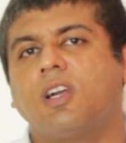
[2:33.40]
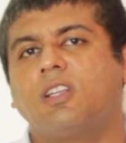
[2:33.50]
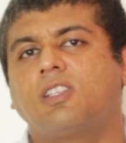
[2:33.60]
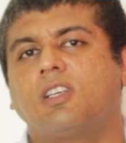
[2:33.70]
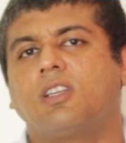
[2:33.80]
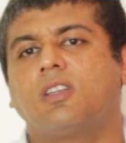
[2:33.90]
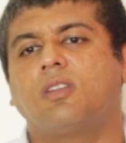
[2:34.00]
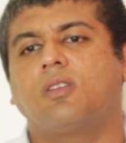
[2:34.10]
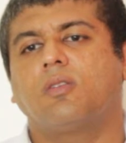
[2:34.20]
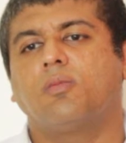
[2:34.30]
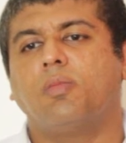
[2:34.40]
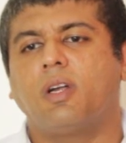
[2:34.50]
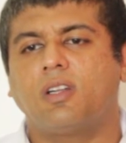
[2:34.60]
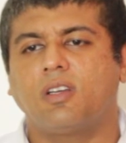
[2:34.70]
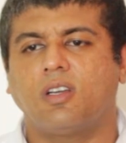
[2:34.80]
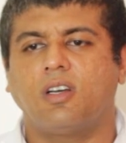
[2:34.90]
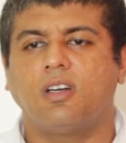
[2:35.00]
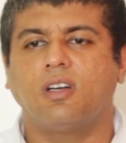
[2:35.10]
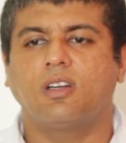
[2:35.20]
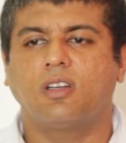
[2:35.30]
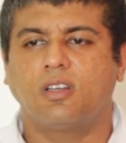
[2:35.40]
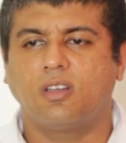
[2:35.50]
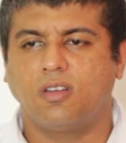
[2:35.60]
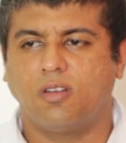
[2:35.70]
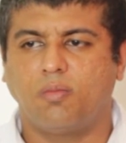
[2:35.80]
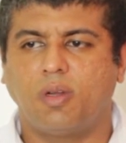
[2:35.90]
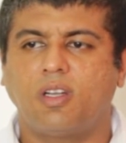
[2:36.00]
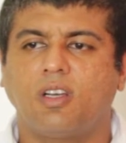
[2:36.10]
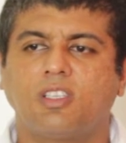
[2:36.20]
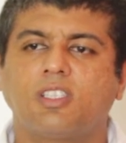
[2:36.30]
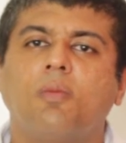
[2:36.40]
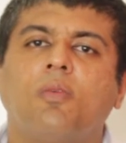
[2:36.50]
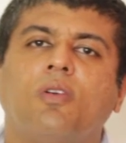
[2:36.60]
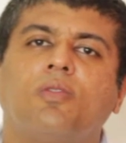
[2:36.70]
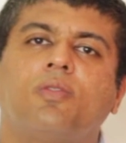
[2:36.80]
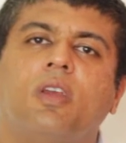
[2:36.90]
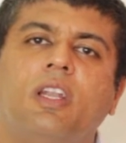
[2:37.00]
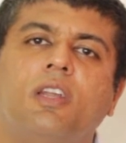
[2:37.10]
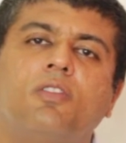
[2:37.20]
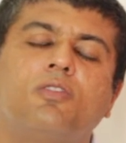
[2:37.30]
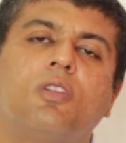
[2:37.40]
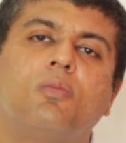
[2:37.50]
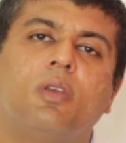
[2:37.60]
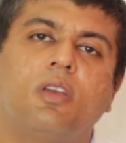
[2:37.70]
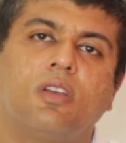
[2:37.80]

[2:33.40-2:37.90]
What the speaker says: culture but a sum of individual